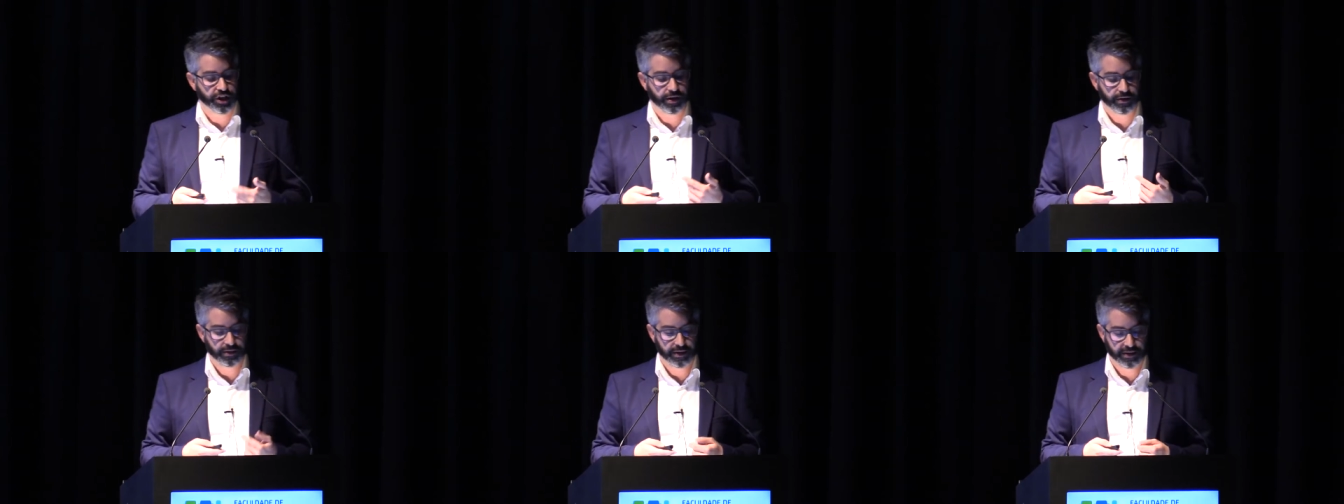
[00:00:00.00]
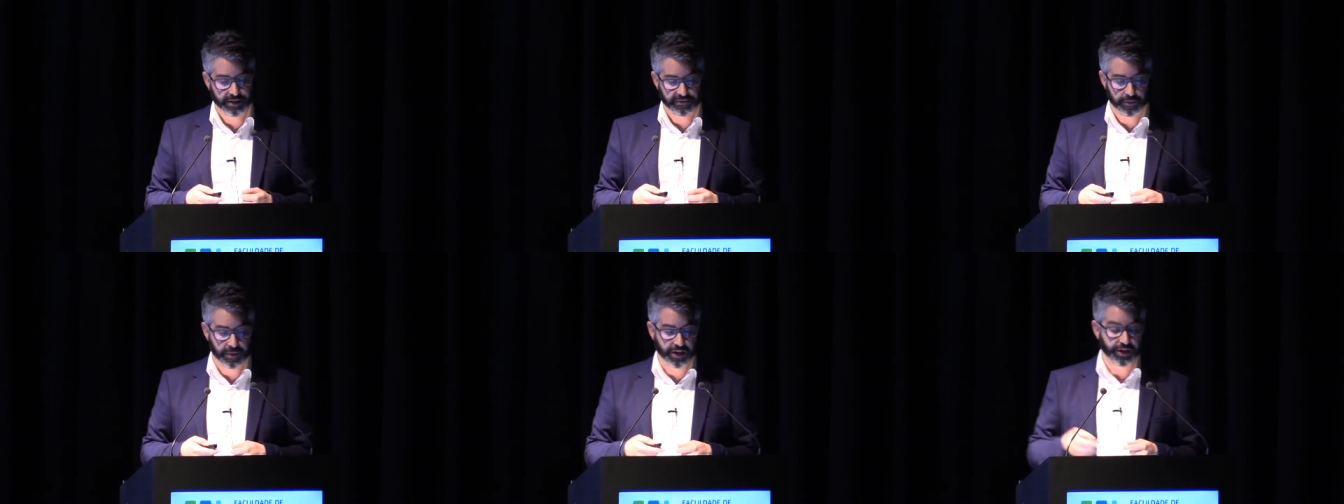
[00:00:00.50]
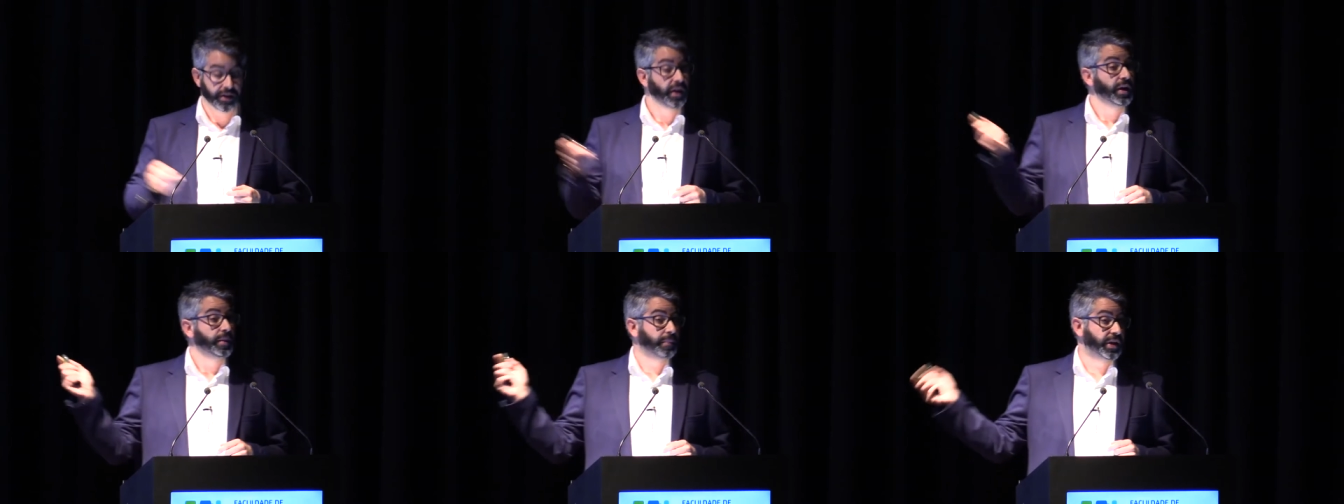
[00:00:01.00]
share this information.
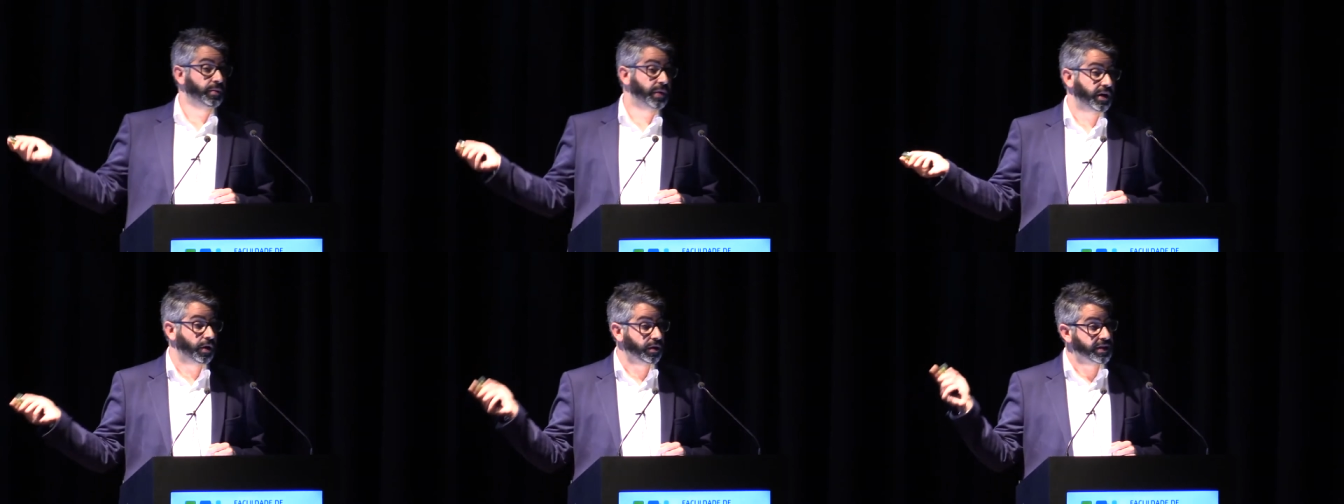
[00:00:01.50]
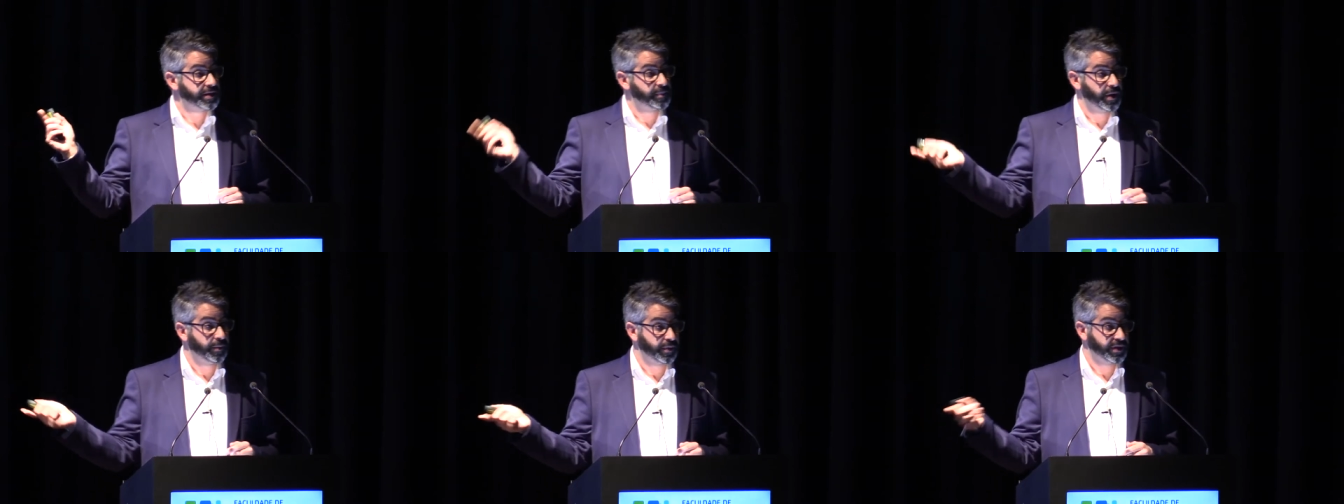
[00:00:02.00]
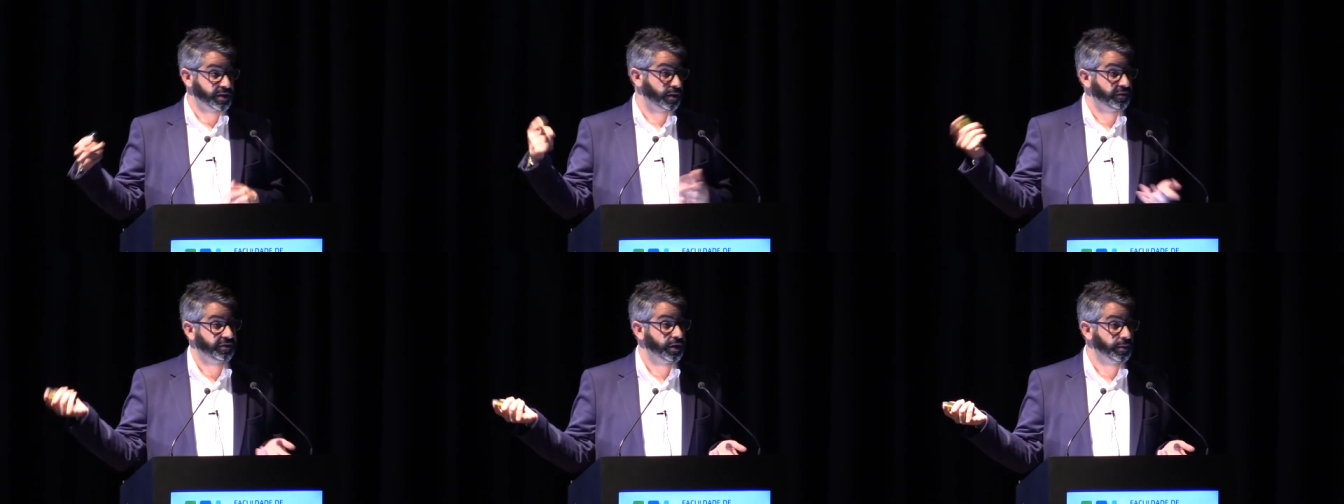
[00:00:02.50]
By the way, all these papers are
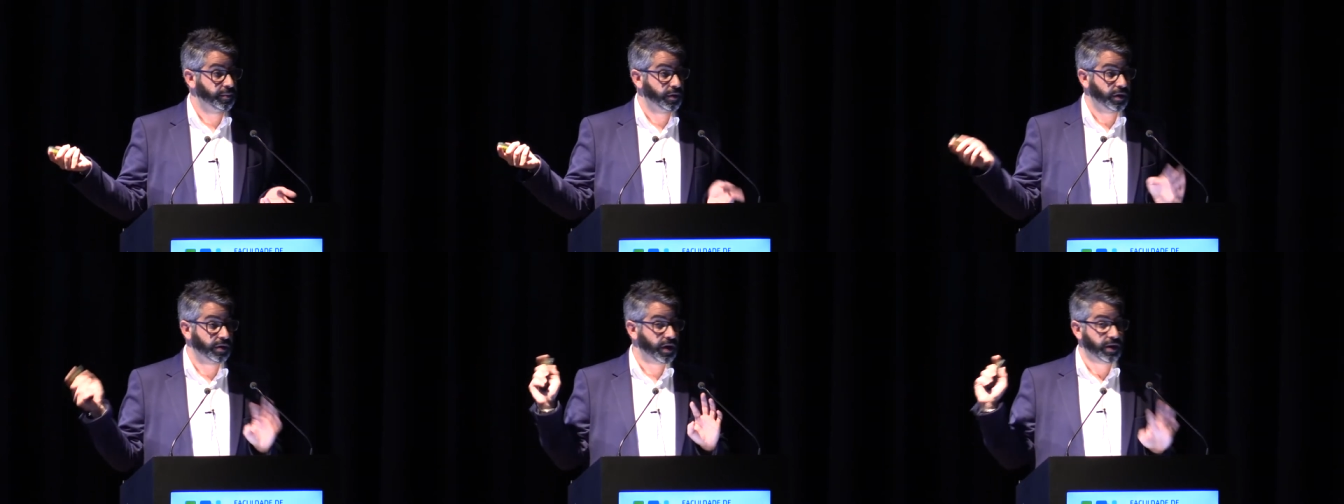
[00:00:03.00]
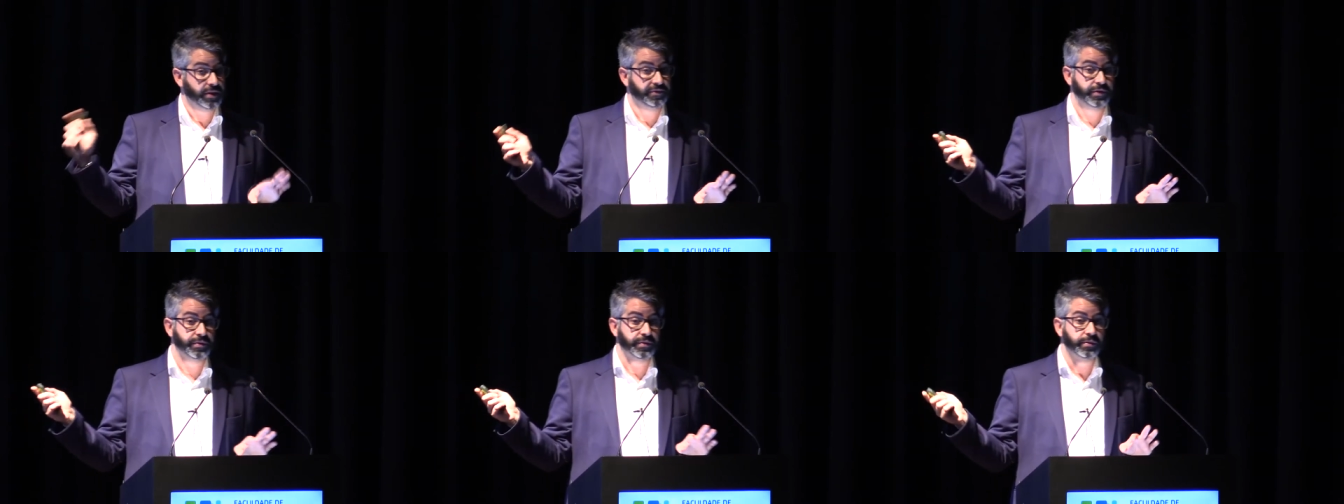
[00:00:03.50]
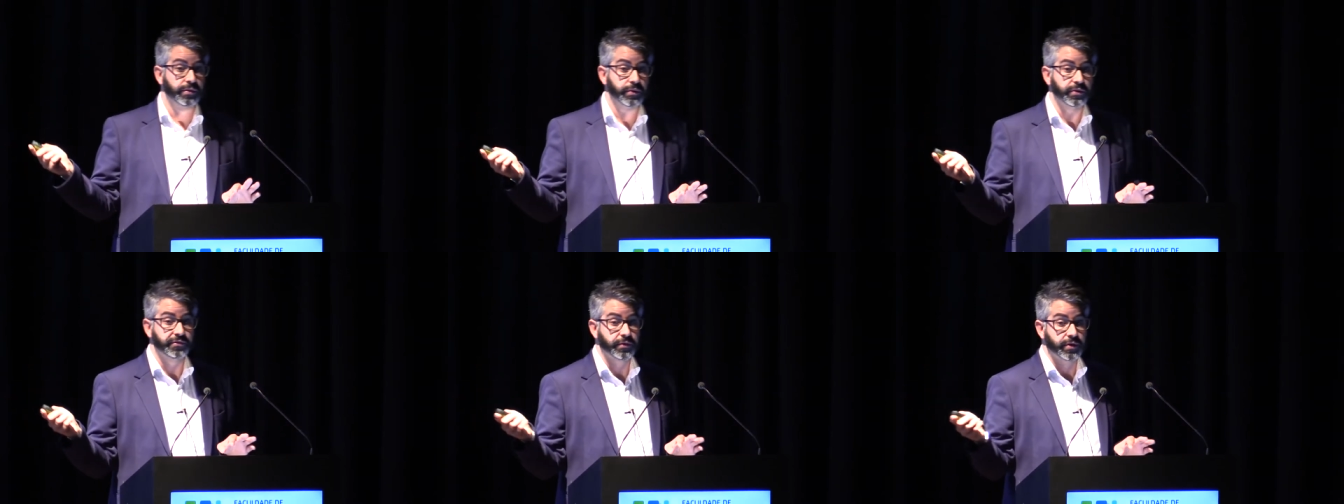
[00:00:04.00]
available online if you
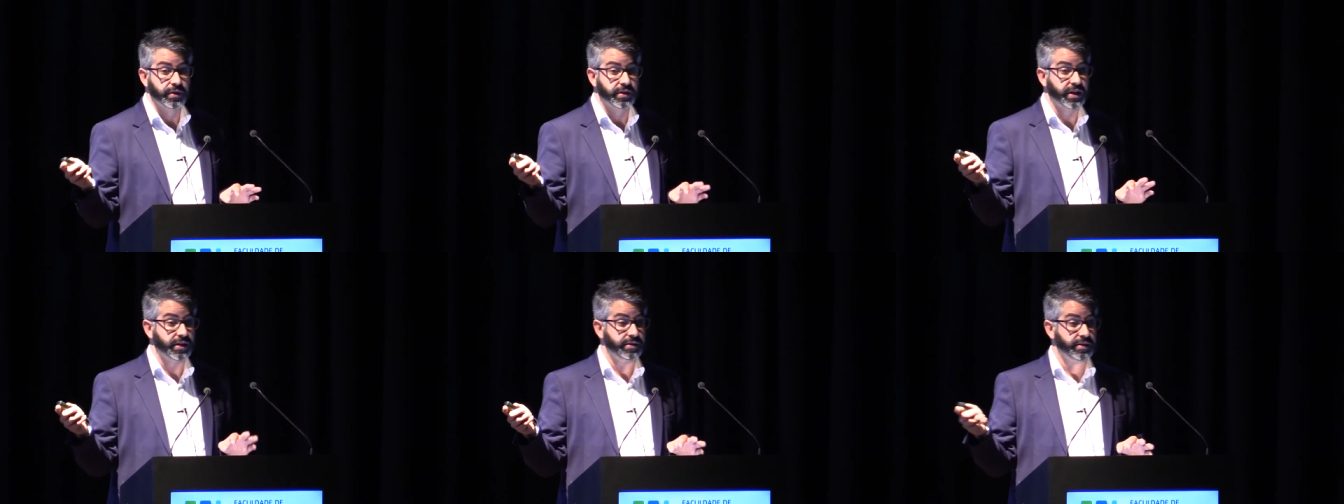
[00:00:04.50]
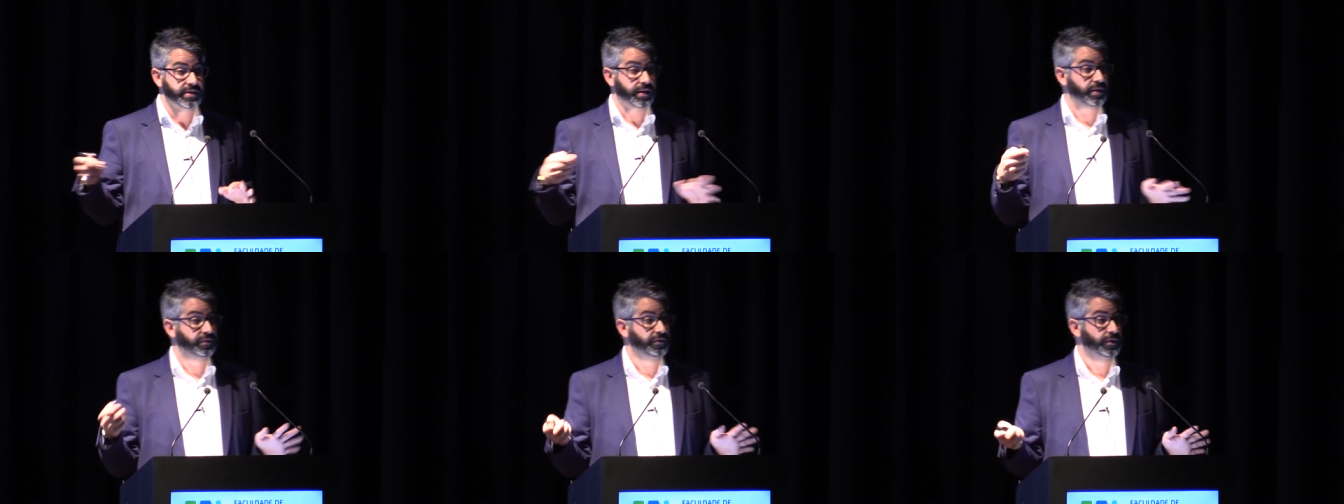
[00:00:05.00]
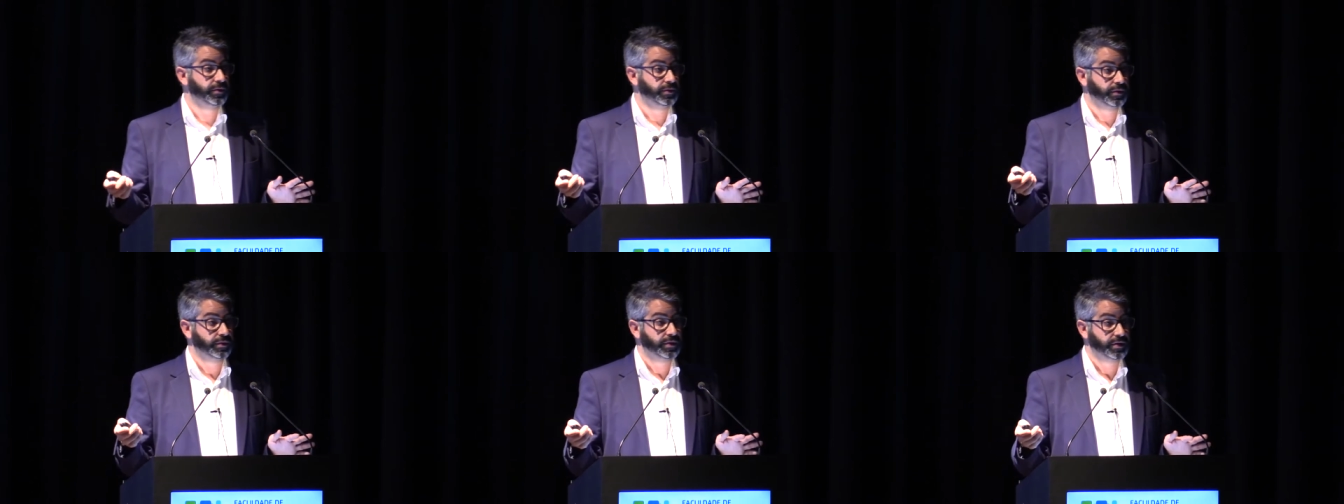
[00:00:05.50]
look for the titles, and if you
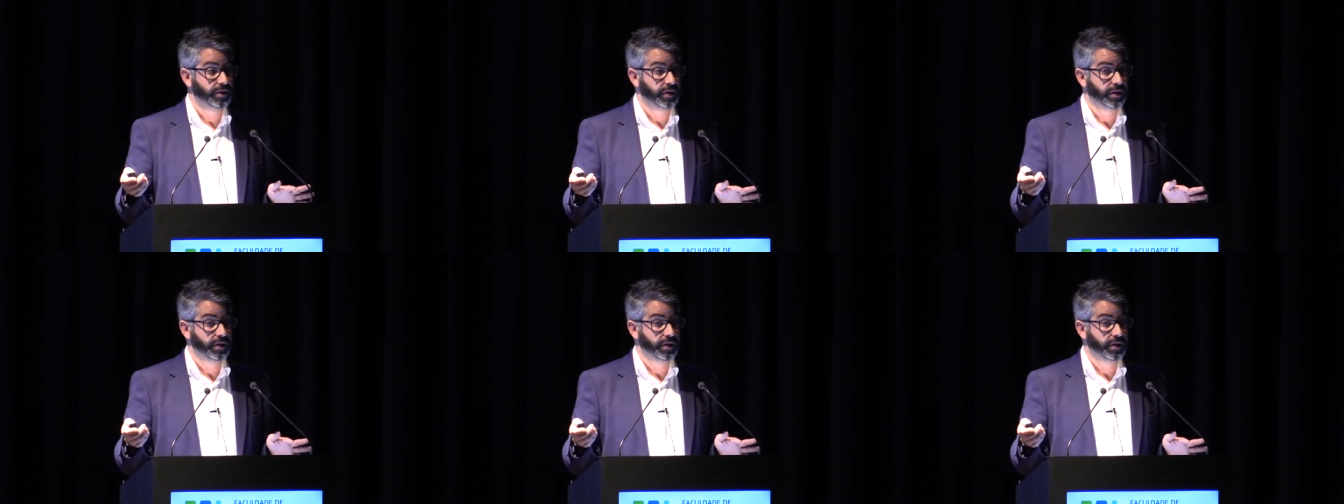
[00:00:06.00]
don't,